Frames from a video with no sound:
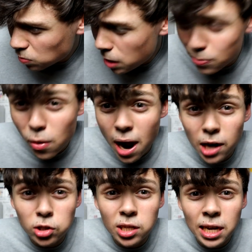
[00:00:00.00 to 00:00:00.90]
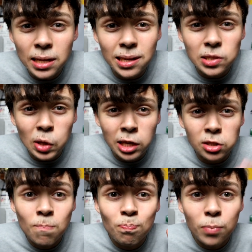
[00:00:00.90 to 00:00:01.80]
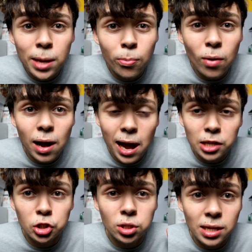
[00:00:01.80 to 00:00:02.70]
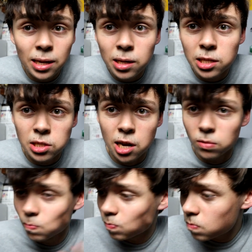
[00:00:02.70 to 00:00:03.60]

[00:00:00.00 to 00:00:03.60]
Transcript: People actually eat these things. People actually eat these things.